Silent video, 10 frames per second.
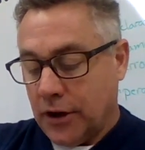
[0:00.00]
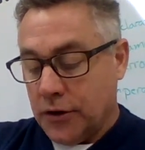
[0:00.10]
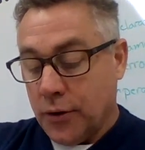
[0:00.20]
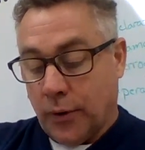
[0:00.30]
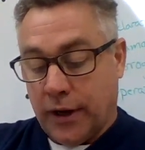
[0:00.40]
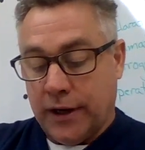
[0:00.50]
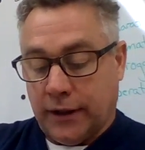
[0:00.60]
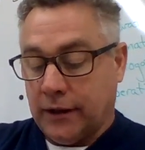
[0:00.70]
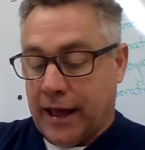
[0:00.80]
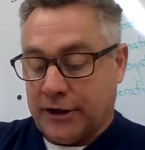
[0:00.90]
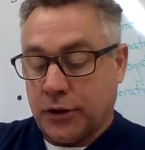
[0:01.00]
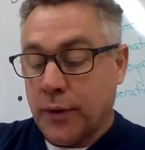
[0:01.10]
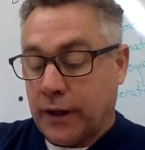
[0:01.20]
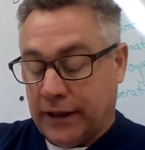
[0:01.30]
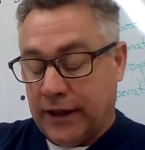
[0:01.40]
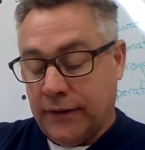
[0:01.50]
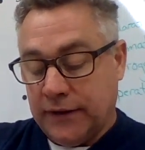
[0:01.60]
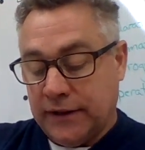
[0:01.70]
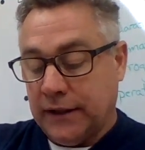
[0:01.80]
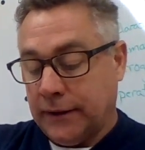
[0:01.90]
annoyed, and glanced quickly at the
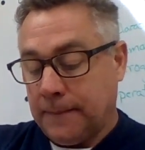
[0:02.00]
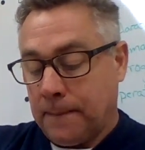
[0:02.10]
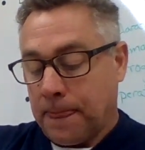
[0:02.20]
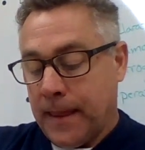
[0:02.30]
ceiling.